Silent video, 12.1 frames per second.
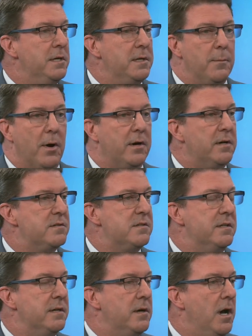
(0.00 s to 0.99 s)
Markets and
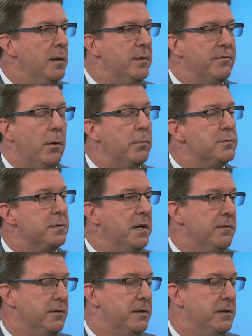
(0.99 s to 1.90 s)
the economy have always recovered.